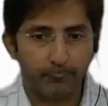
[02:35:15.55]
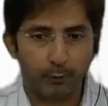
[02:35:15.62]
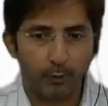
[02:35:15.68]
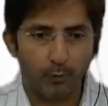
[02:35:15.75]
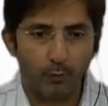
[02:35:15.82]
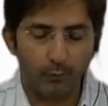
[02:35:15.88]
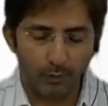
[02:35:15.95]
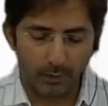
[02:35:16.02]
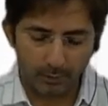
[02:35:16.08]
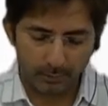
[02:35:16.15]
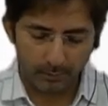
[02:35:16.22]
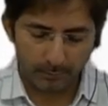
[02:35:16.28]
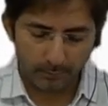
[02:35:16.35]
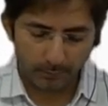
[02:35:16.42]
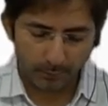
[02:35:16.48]
for
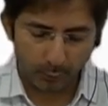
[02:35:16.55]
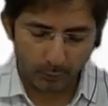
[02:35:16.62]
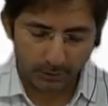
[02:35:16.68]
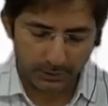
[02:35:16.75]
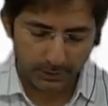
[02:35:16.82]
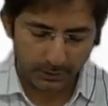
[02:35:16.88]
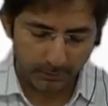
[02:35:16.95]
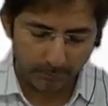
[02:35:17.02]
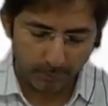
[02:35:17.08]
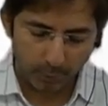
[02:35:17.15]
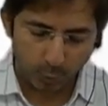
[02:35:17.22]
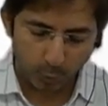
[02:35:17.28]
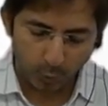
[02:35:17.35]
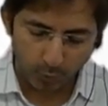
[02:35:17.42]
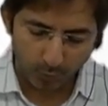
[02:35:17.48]
homework. Question number
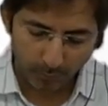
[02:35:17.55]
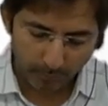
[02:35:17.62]
2.